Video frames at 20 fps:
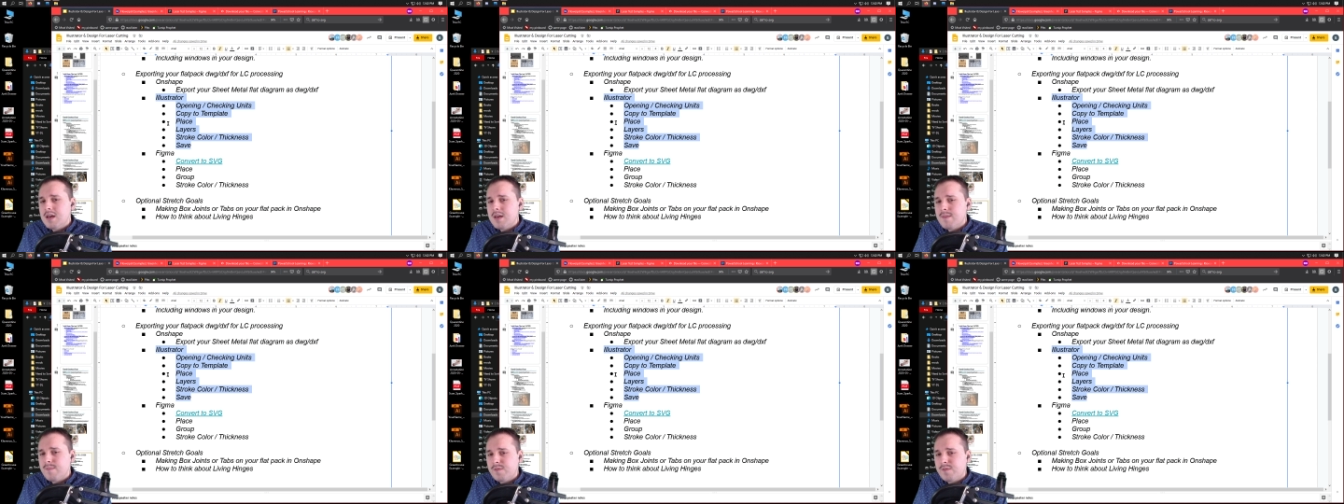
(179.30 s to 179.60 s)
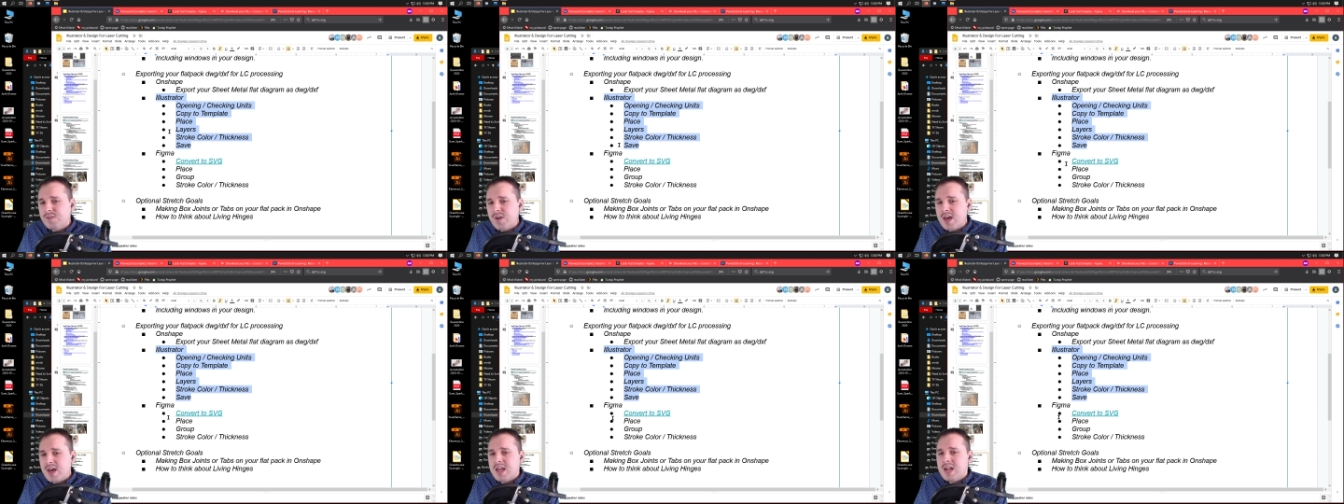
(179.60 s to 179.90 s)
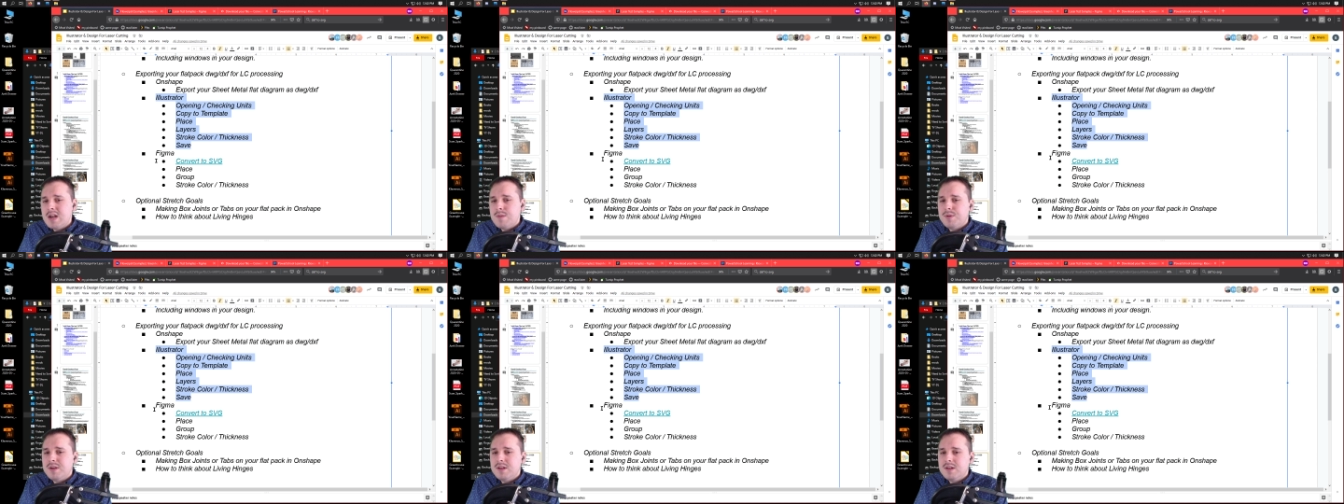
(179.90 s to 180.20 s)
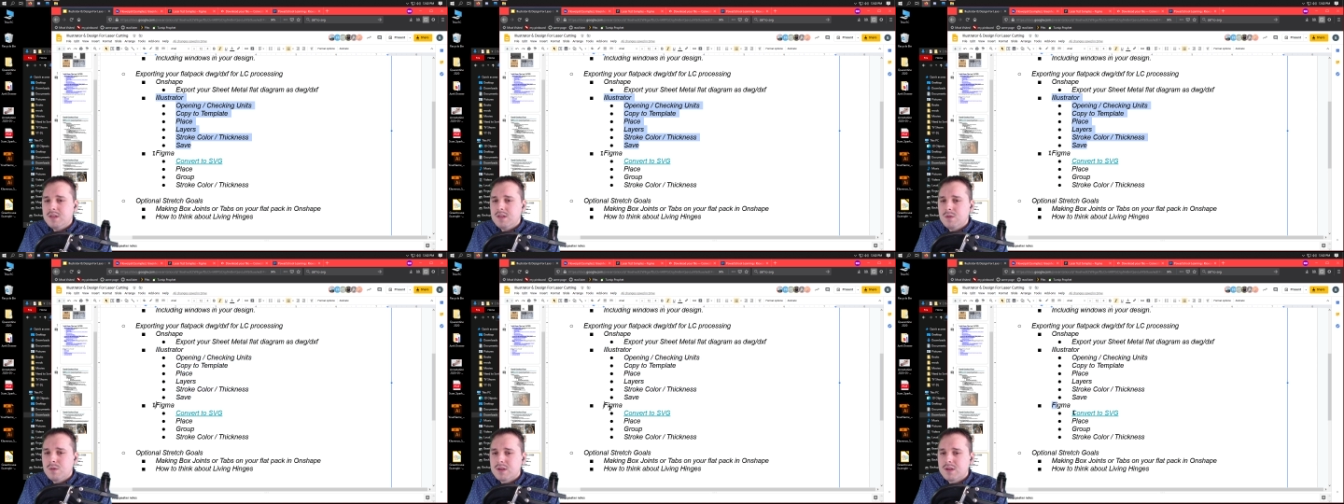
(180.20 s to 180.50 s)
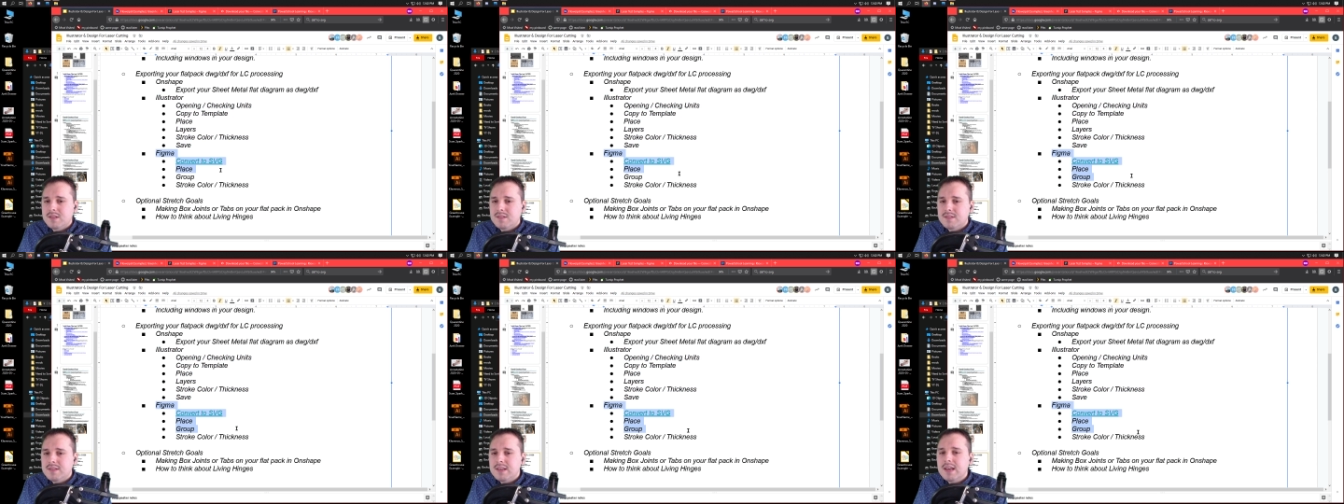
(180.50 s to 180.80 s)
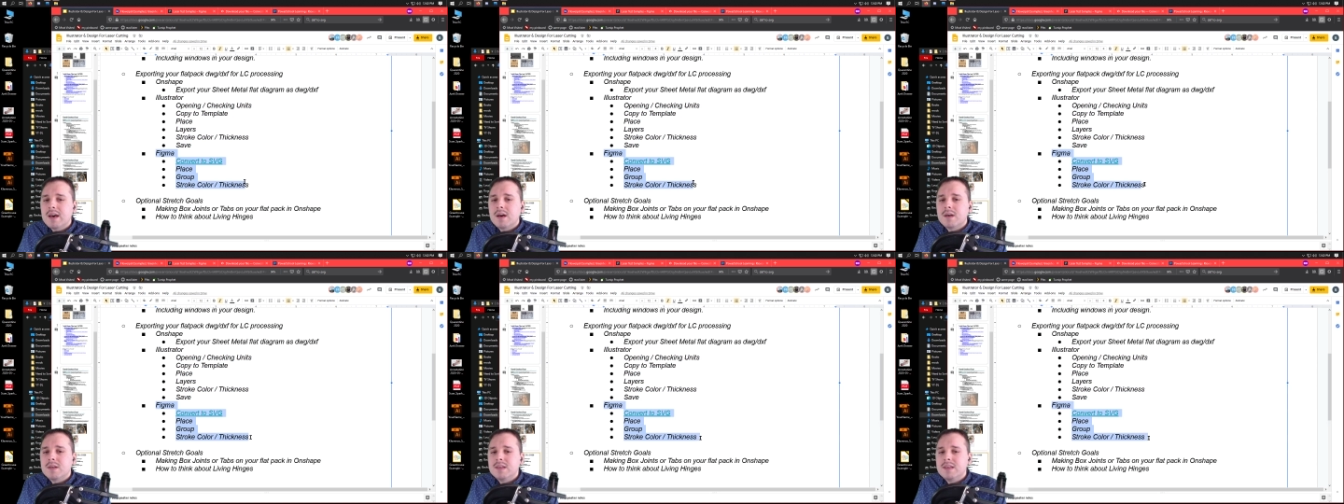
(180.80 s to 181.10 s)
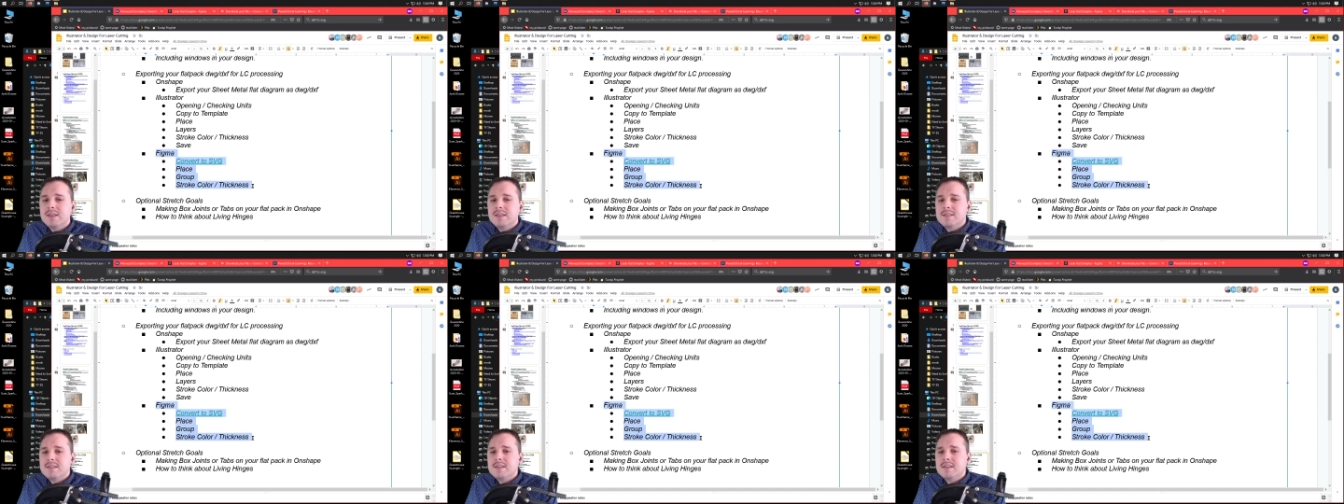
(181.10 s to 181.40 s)
fine, but you could see how
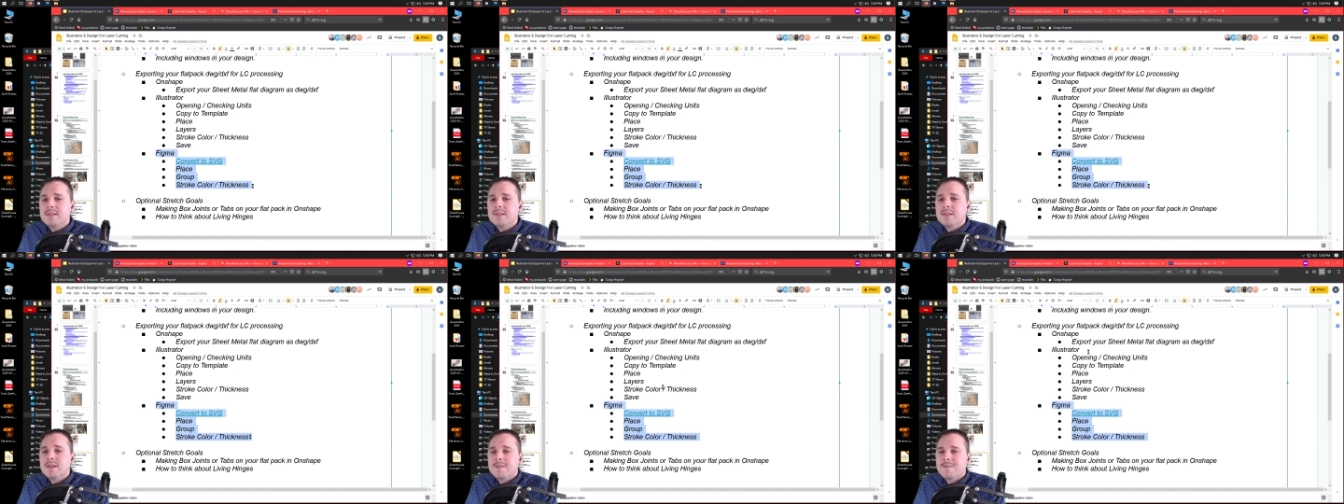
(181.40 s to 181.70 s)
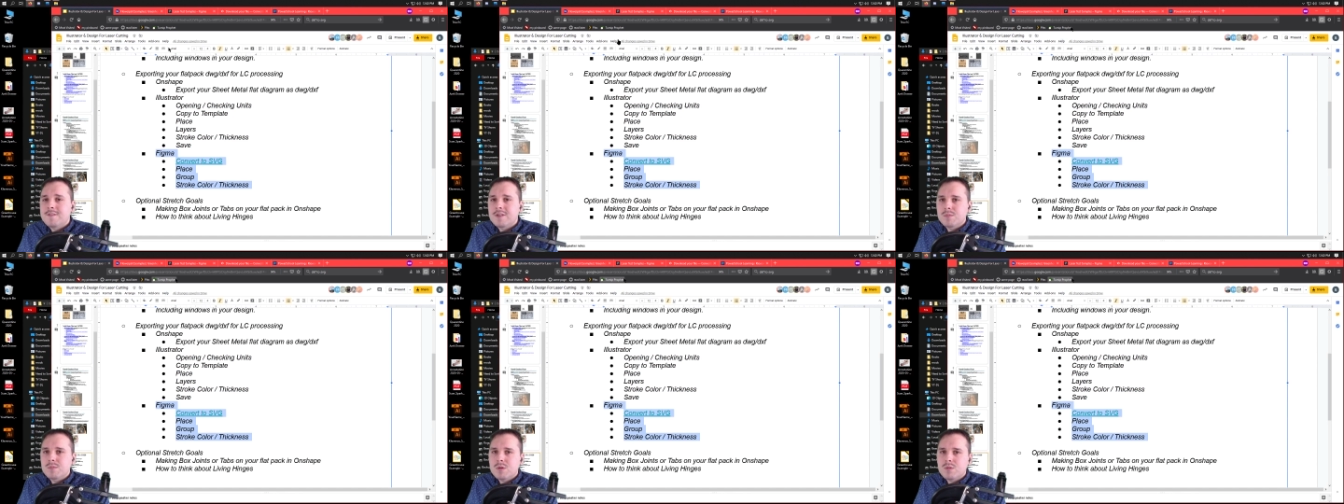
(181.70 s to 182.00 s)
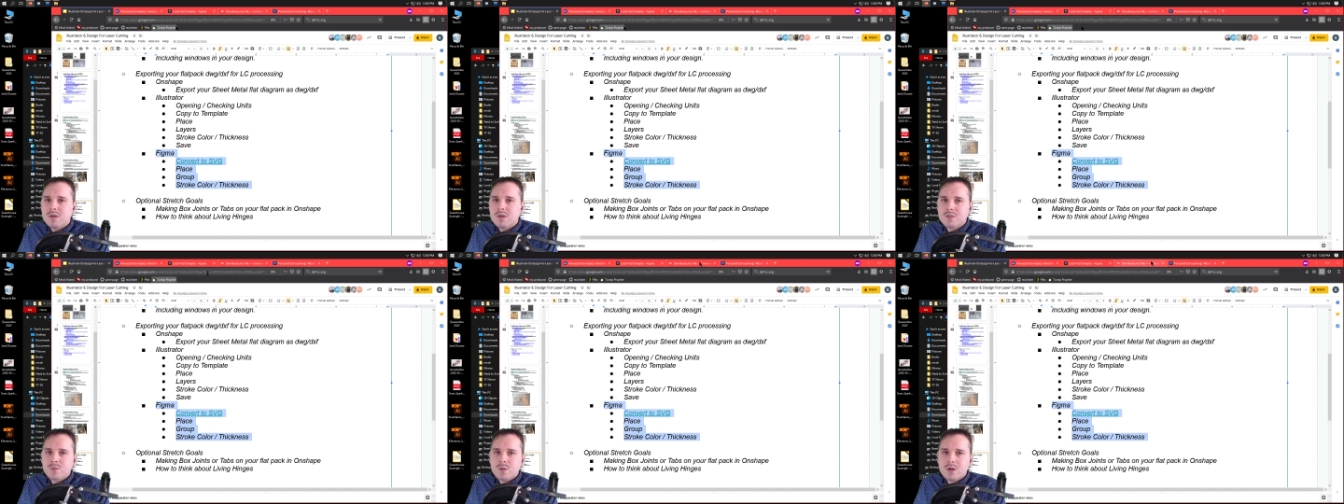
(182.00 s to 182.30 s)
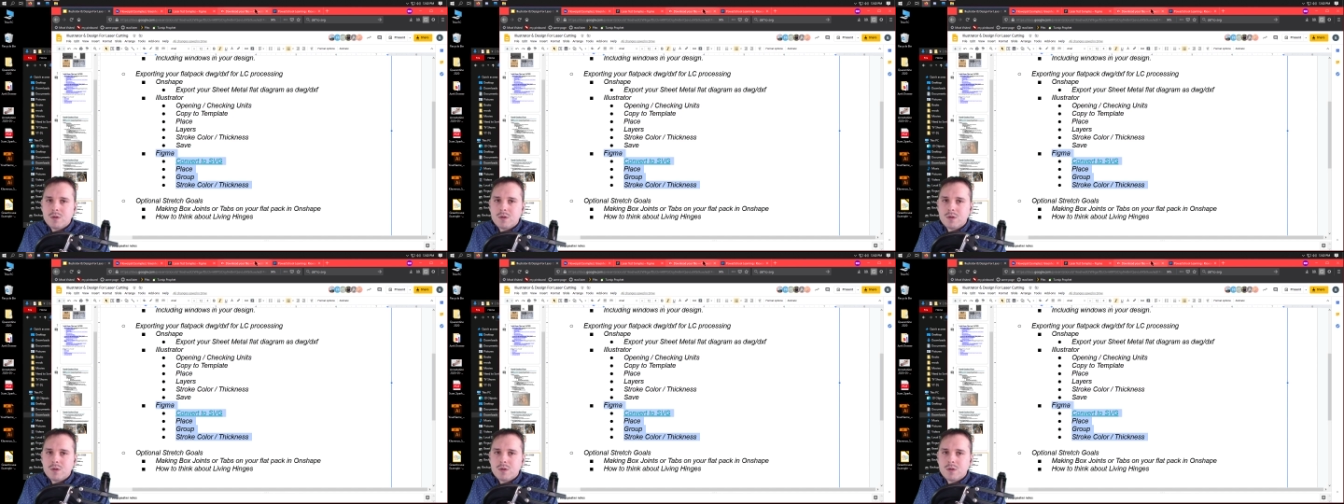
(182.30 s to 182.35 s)
easy Figma was when